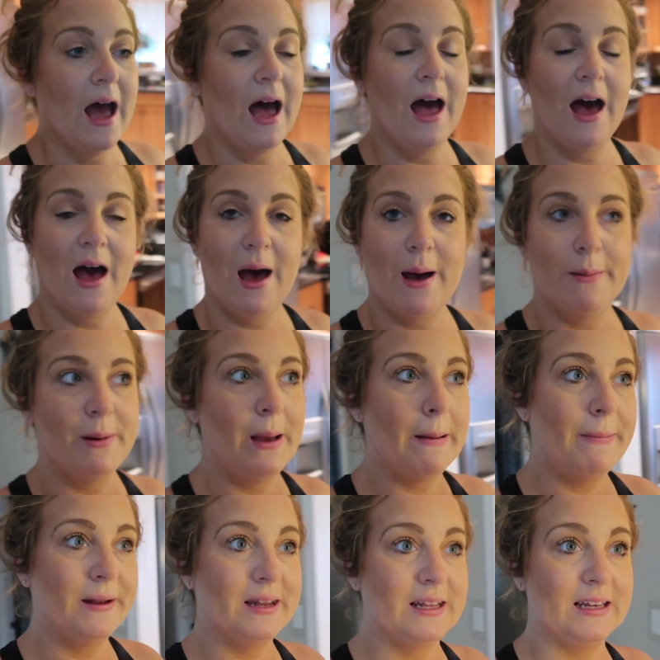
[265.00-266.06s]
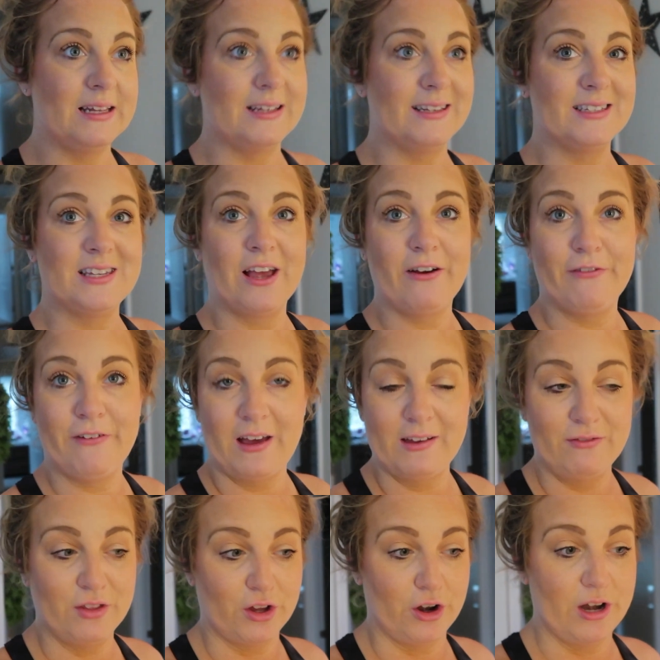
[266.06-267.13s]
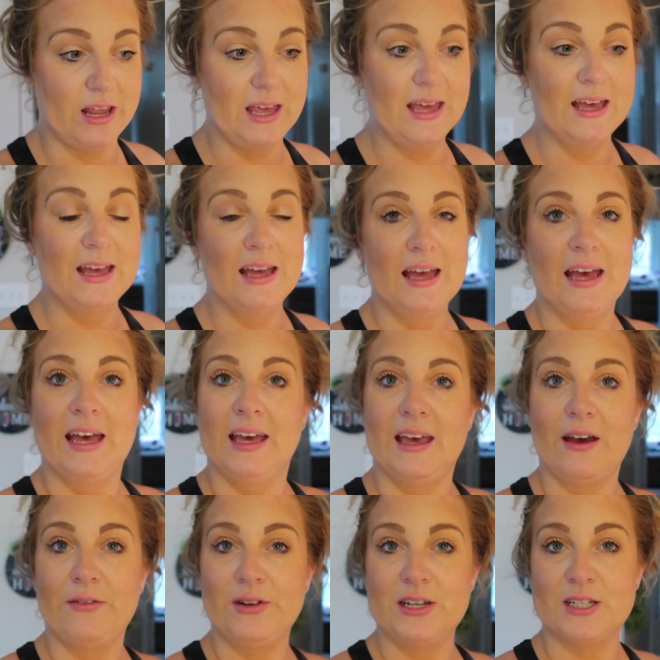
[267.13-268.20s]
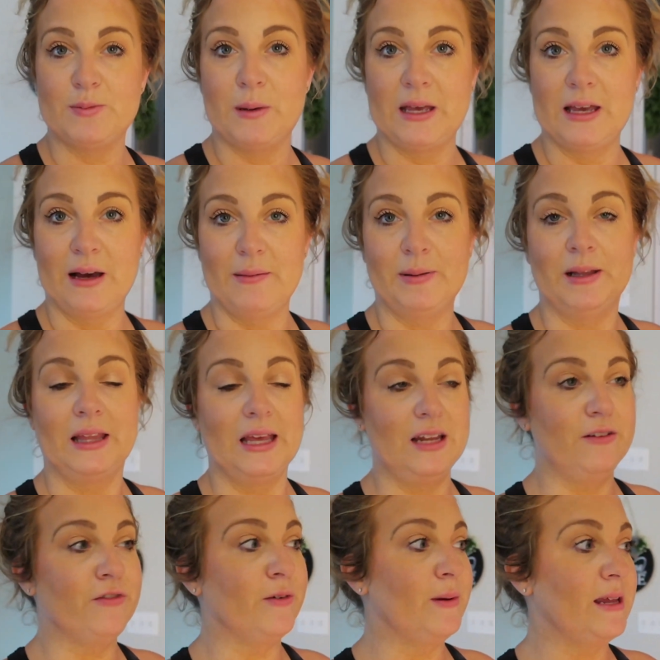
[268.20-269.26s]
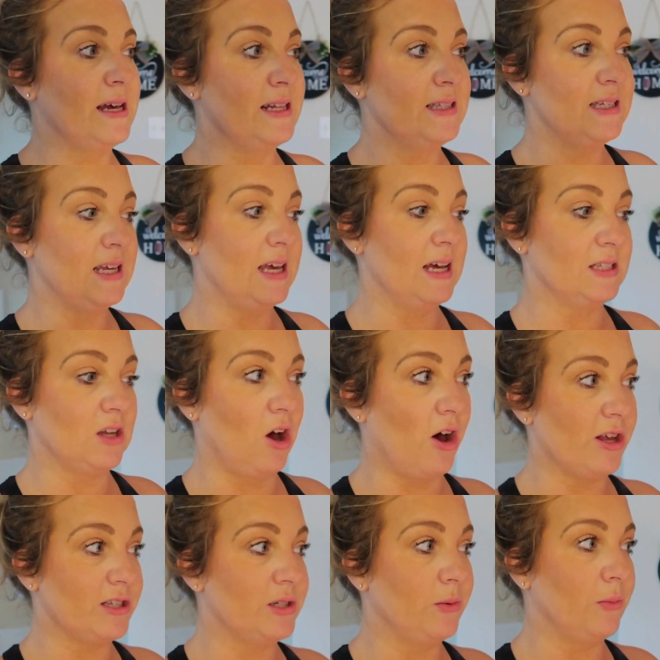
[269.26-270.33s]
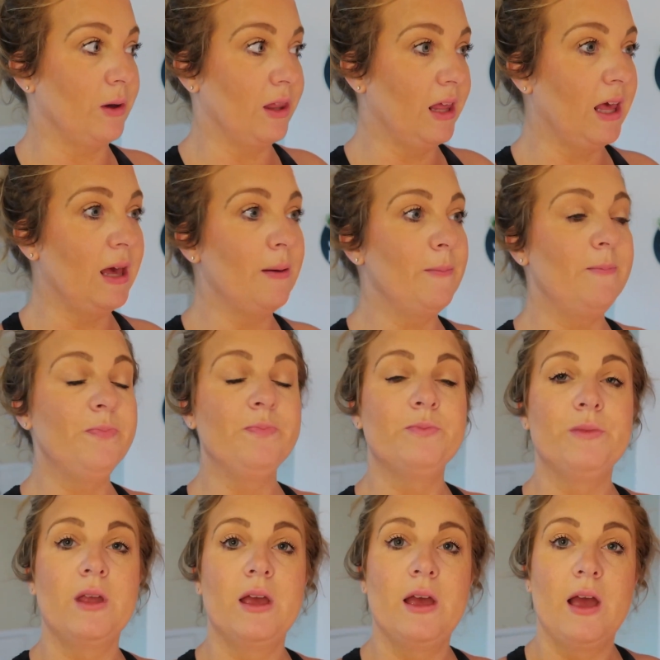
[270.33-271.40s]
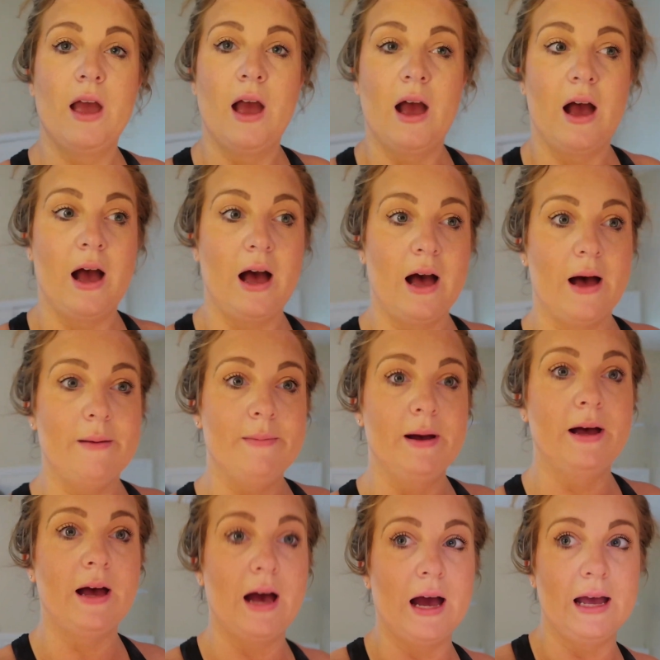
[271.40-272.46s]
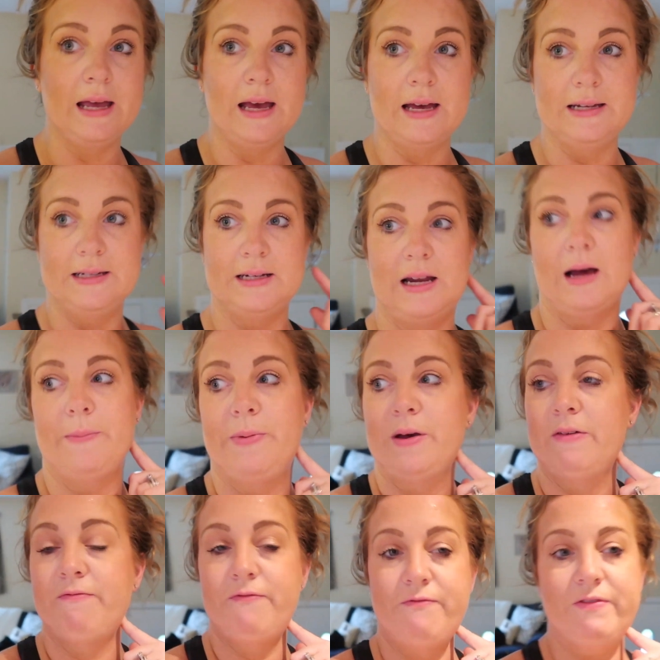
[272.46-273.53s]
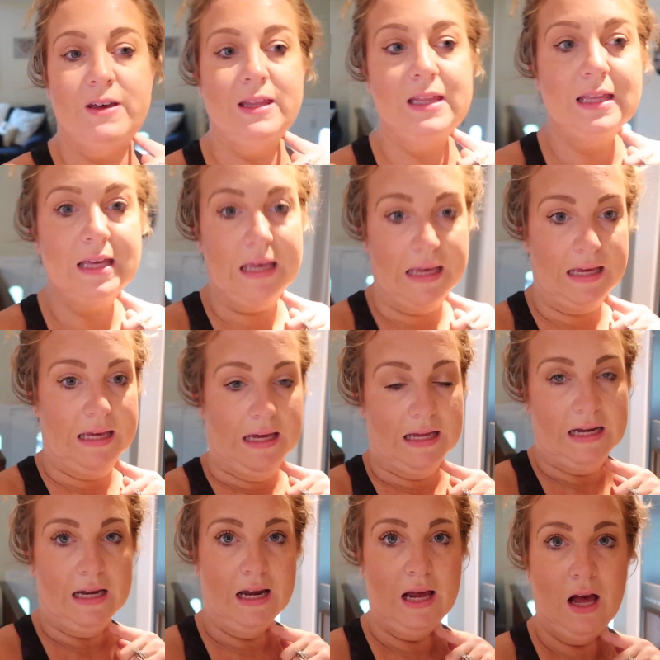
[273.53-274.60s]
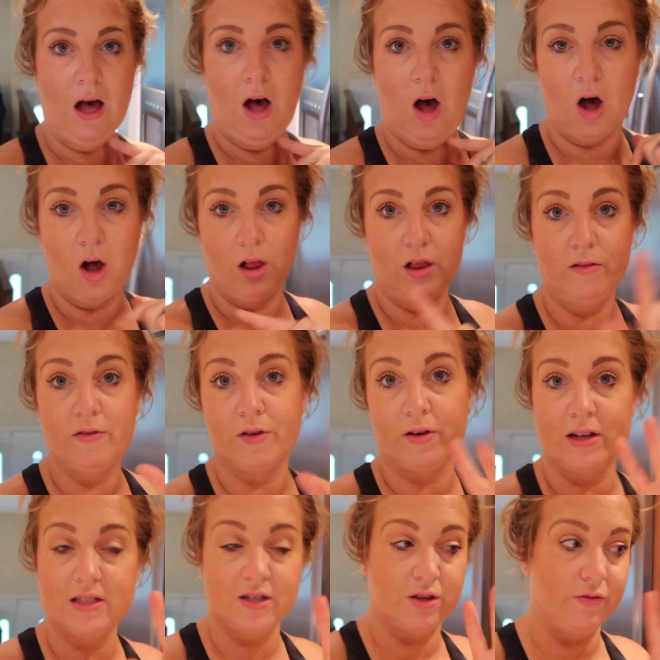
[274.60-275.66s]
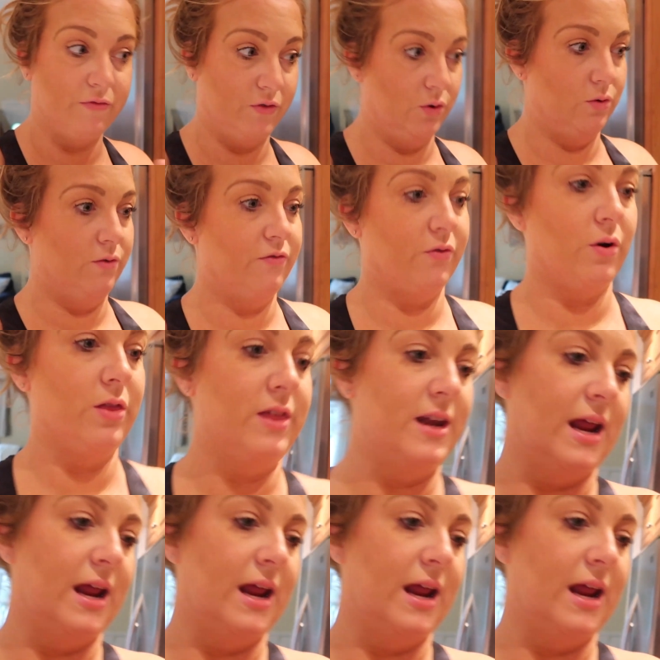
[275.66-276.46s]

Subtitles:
But it is 5:30. Kevin is picking up Leighton from dance. He has Austin with him. I ended up filling in all of the rest of the food for the